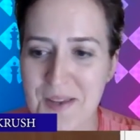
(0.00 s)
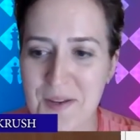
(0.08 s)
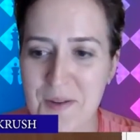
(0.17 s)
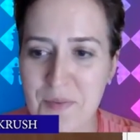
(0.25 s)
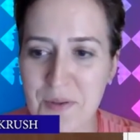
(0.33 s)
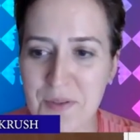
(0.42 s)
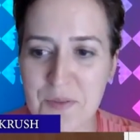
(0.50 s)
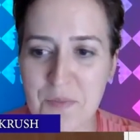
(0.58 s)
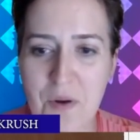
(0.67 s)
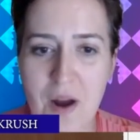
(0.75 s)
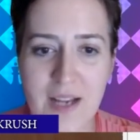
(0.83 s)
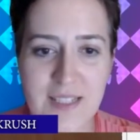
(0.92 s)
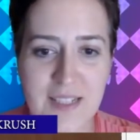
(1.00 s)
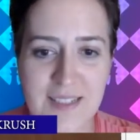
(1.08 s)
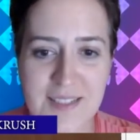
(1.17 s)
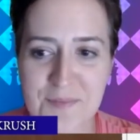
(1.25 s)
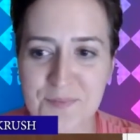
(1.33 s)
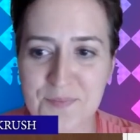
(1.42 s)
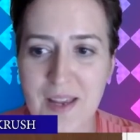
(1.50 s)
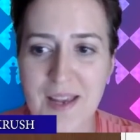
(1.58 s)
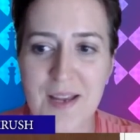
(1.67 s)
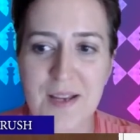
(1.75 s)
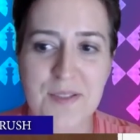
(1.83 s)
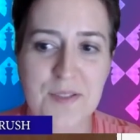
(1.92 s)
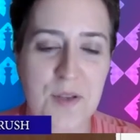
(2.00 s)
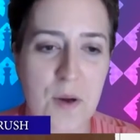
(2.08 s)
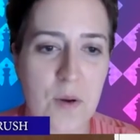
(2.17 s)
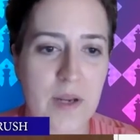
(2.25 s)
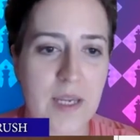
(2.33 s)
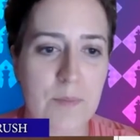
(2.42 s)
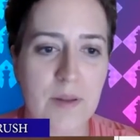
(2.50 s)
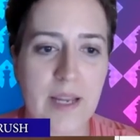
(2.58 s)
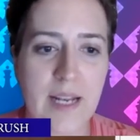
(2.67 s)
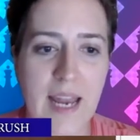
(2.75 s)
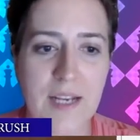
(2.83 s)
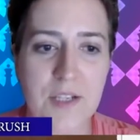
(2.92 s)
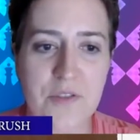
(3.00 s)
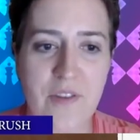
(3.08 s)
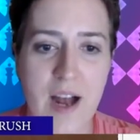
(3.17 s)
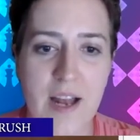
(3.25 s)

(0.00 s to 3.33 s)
Computer surprised us. So he played h5.